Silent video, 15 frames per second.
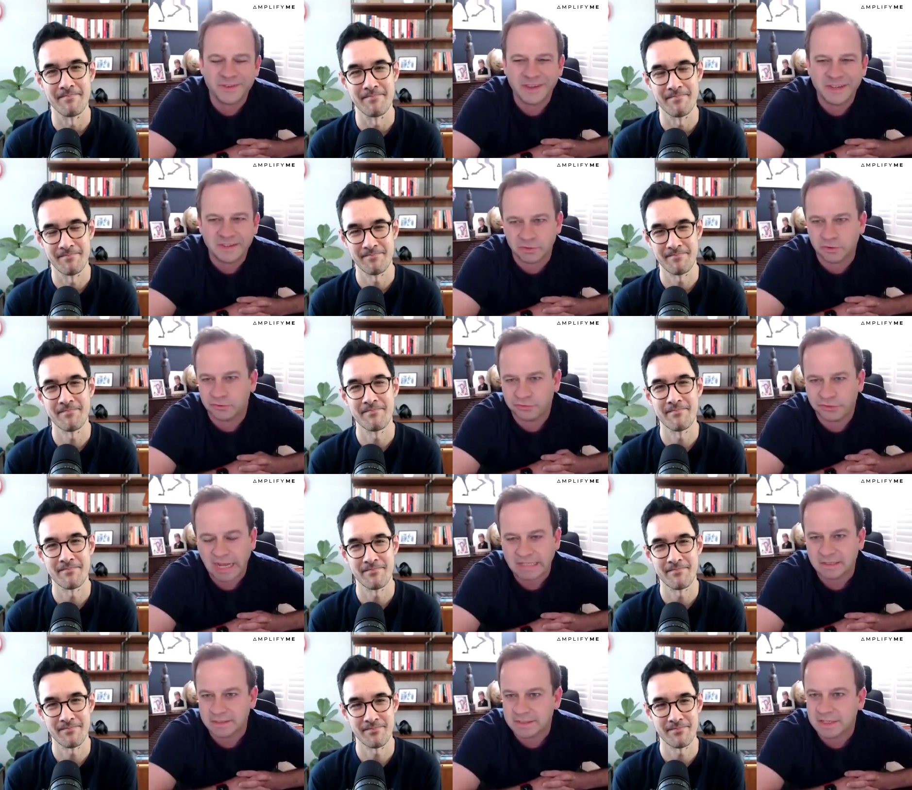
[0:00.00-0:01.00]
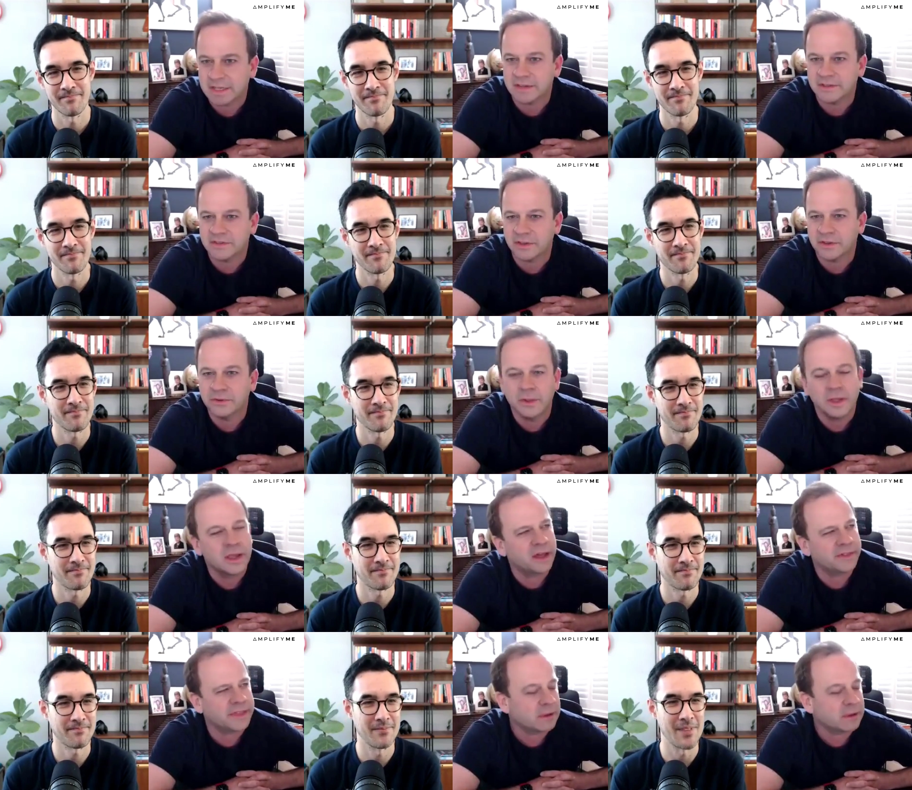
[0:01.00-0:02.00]
Speaker 1: seasonal factors here. So
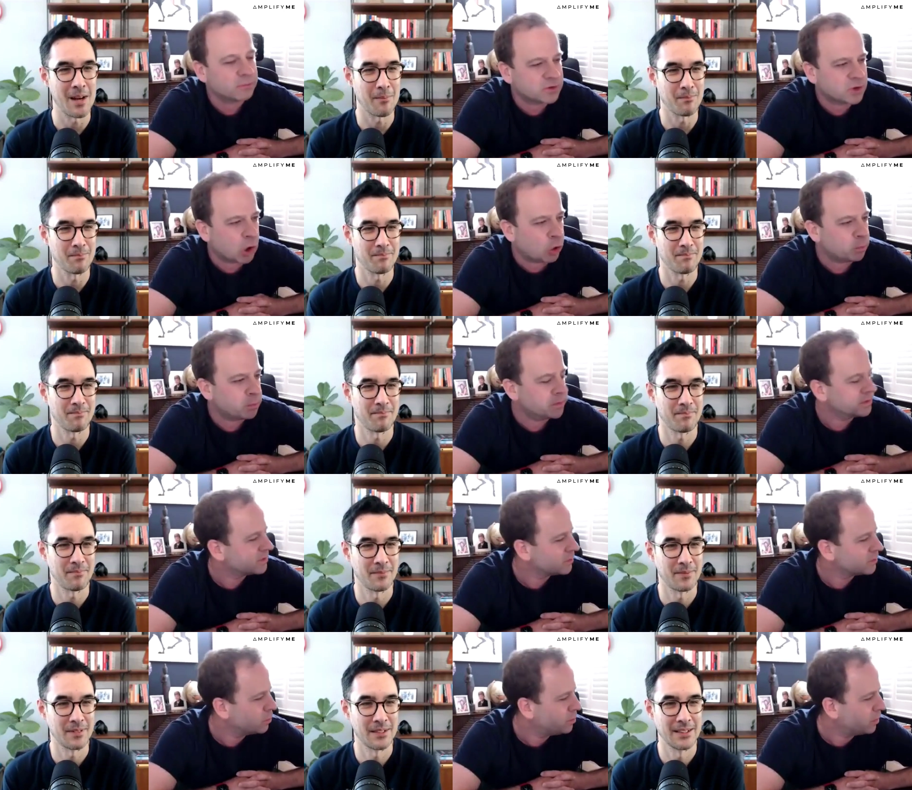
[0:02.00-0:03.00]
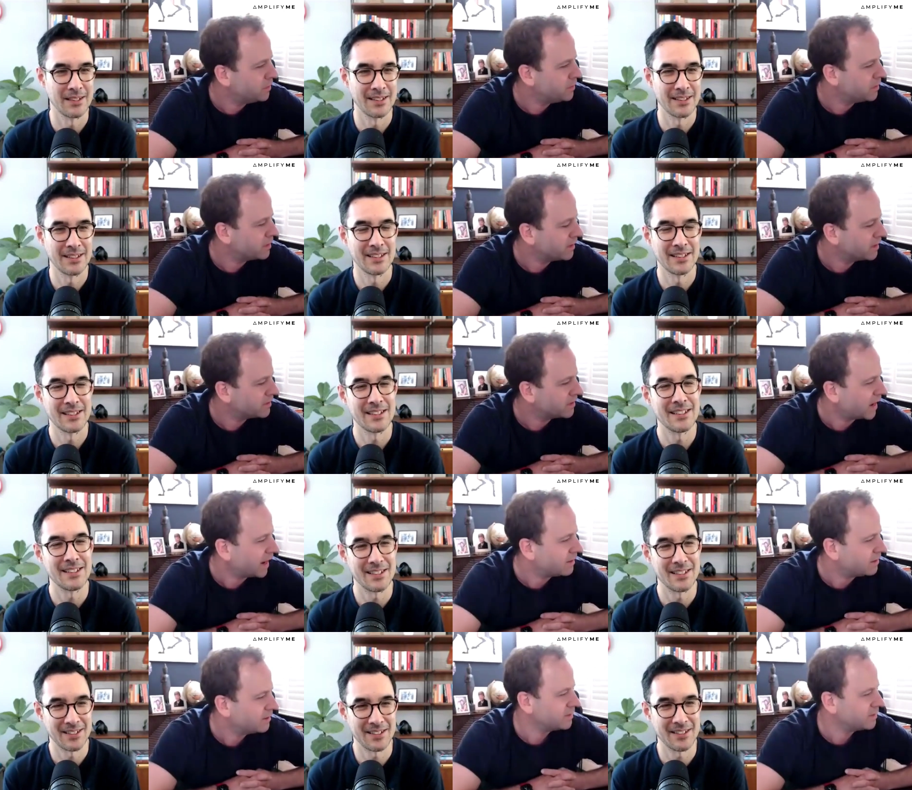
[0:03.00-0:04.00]
I think it was Goldman's that were pointing this
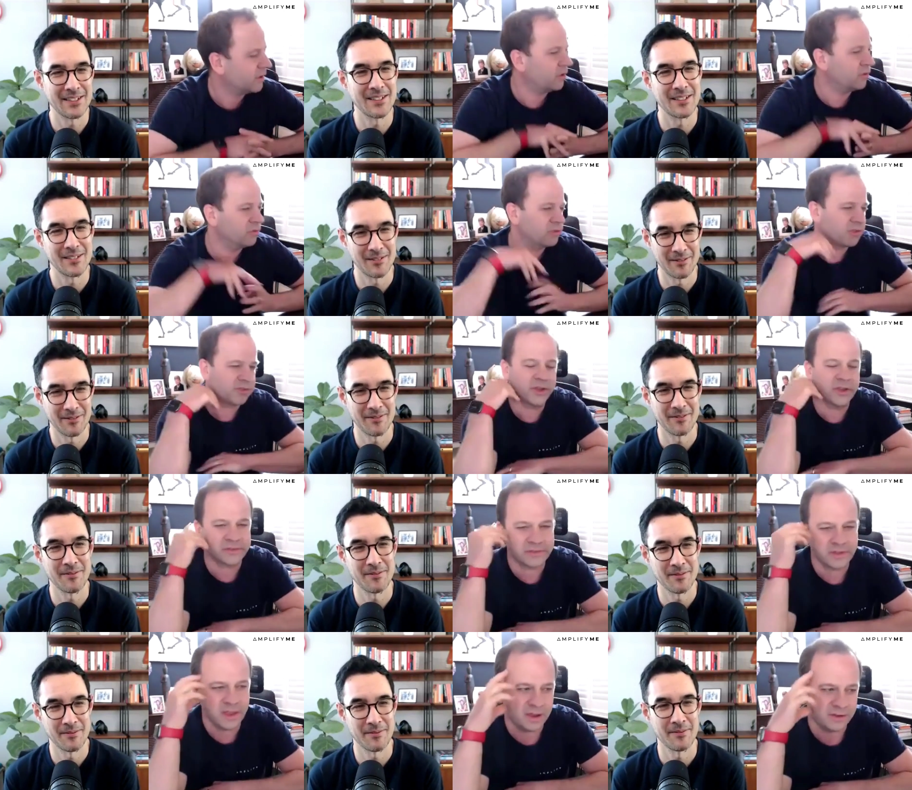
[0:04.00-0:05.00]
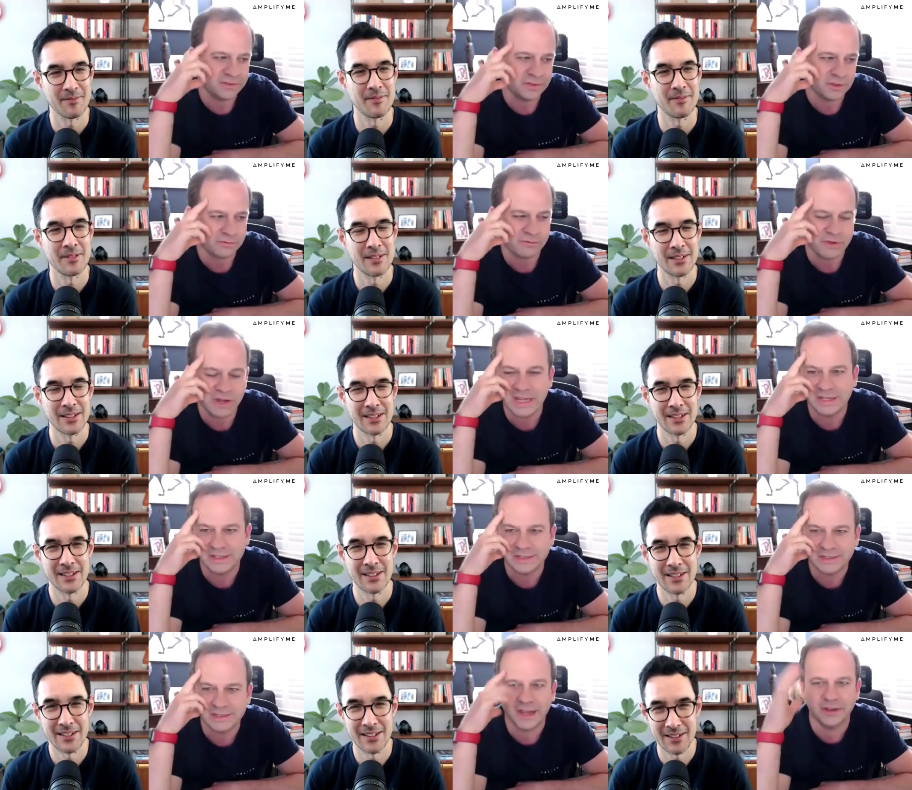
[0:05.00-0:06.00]
out on the Thursday after the release
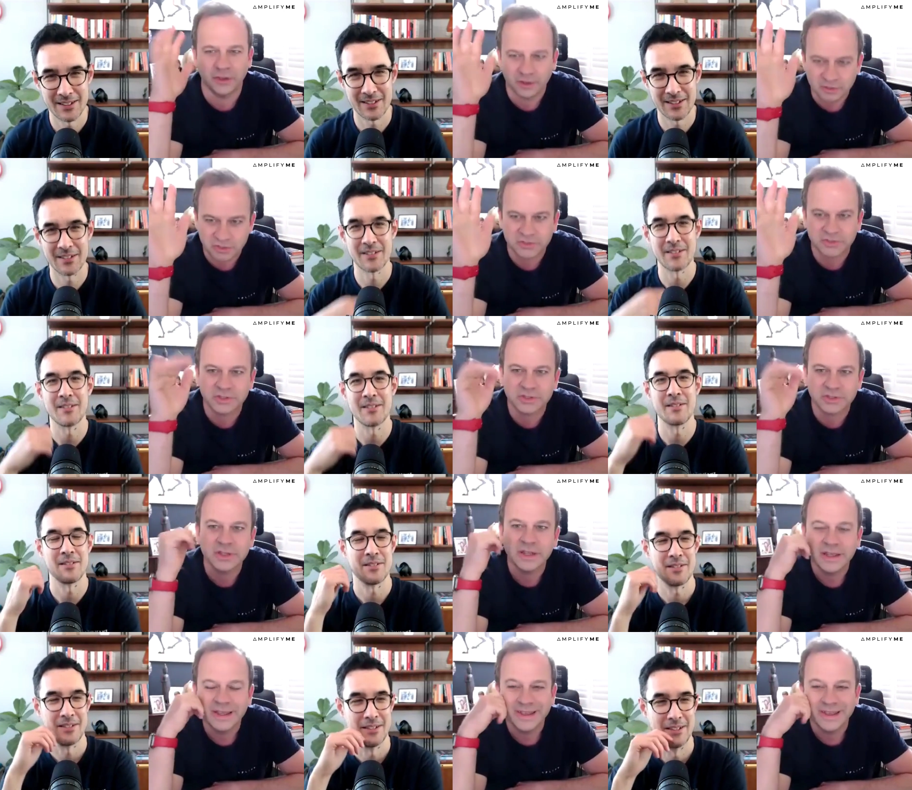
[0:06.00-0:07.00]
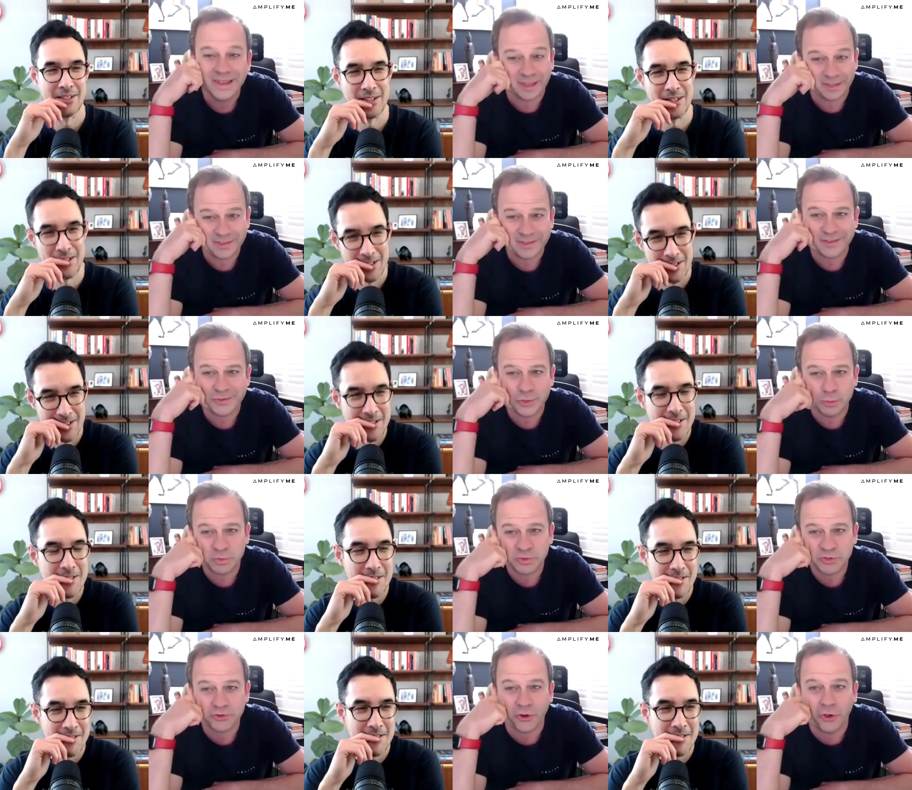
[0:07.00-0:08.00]
and saying, look, just yeah, this is
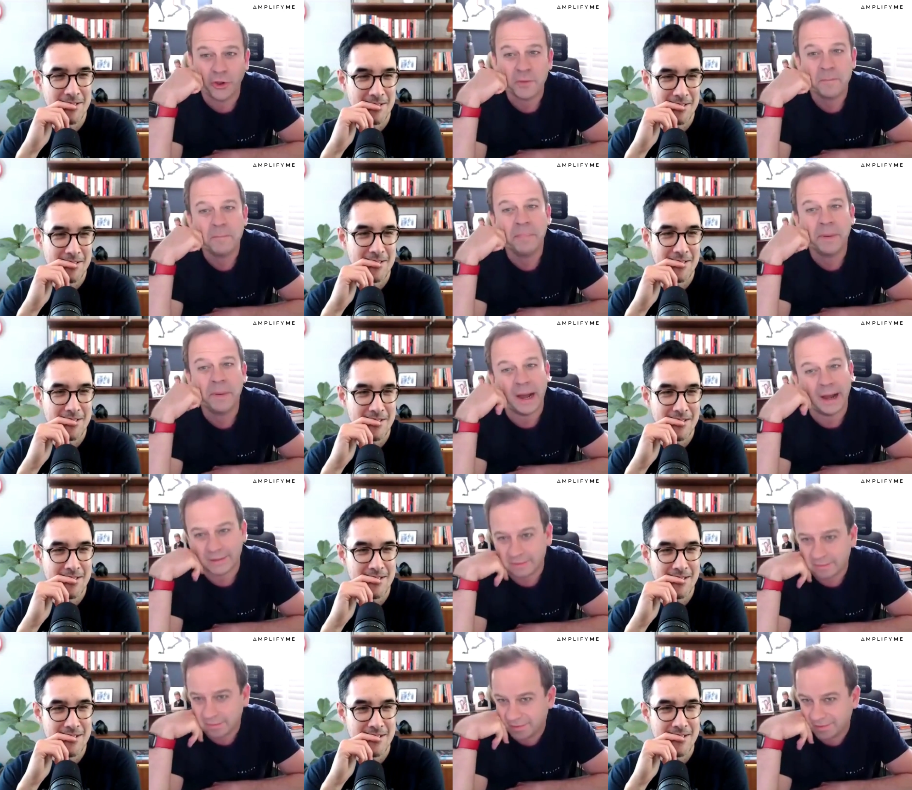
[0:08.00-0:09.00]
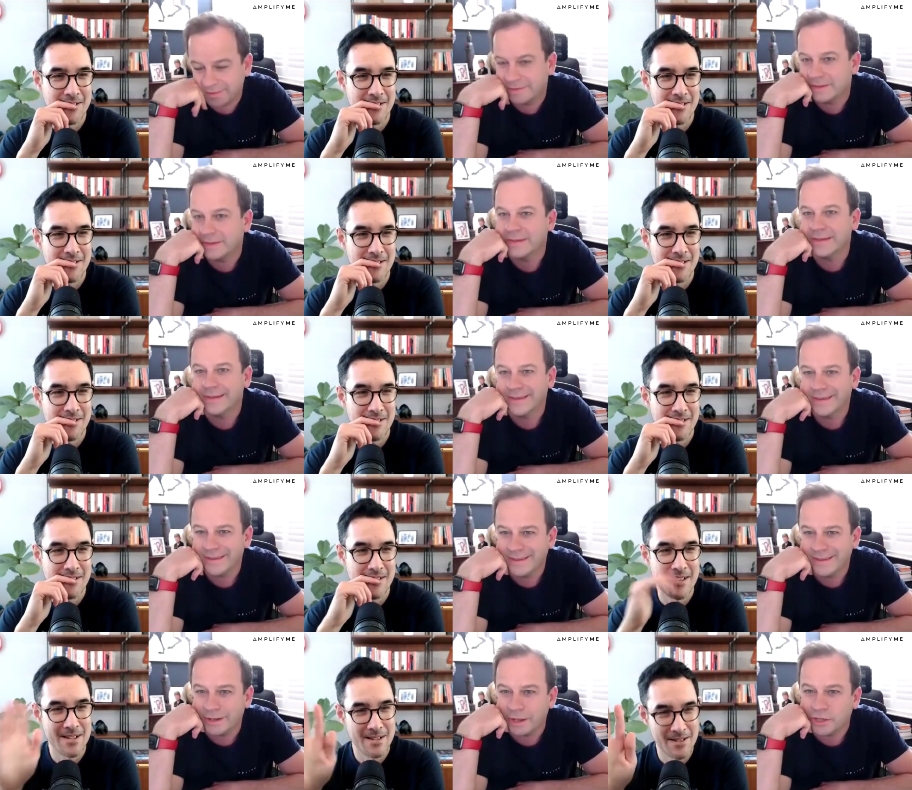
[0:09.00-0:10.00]
super strong, but
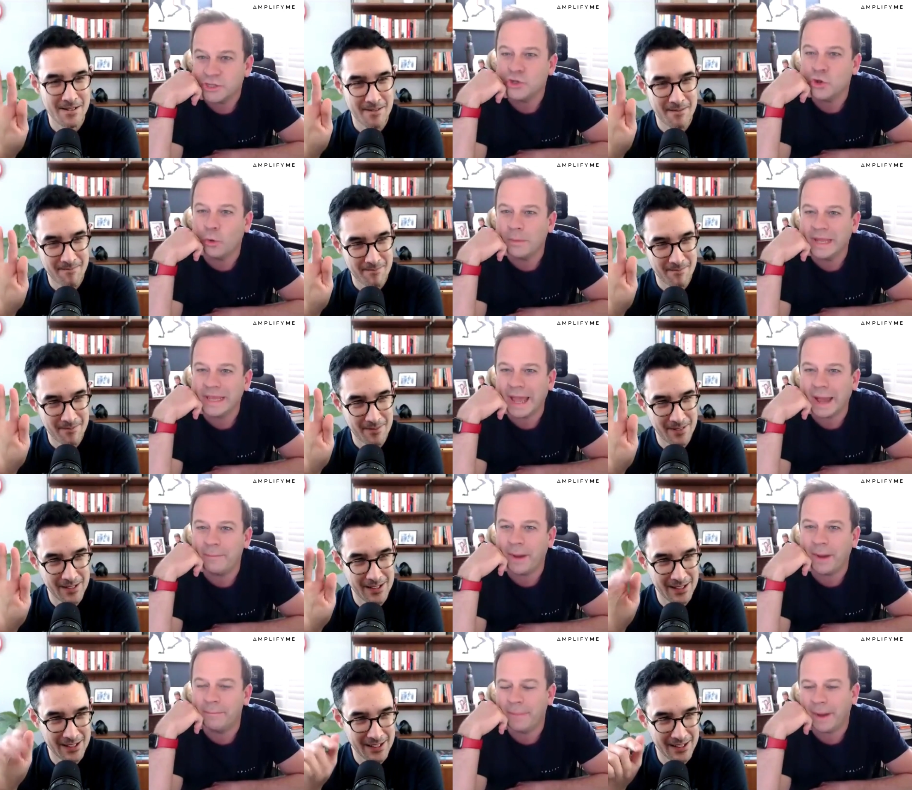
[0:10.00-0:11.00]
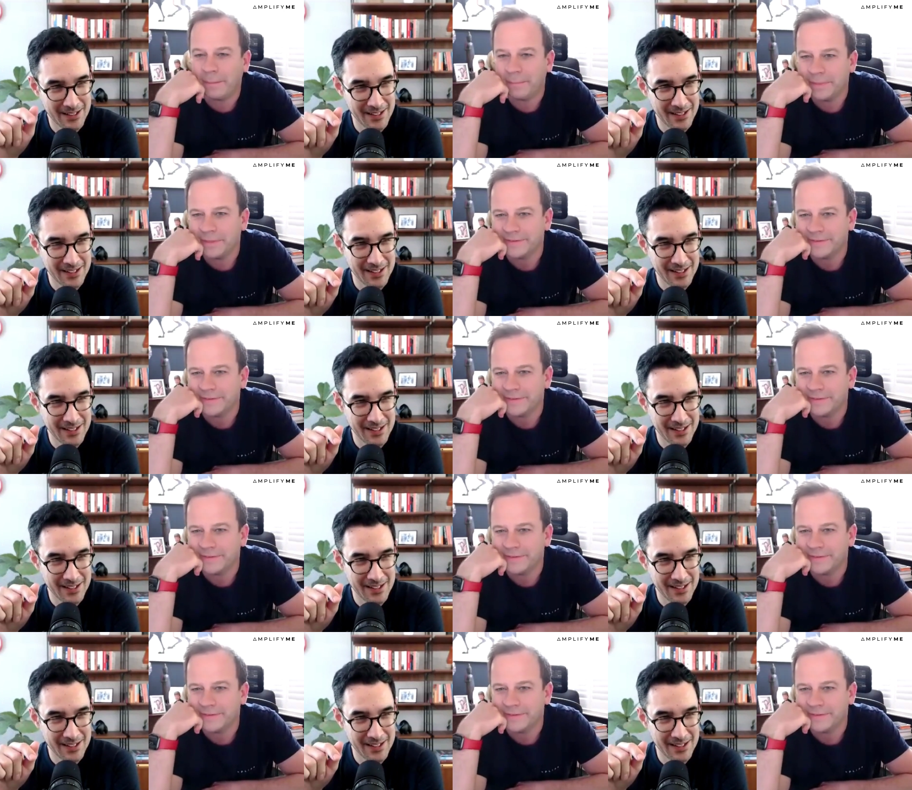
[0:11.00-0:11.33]
you know, you normally get a bump up in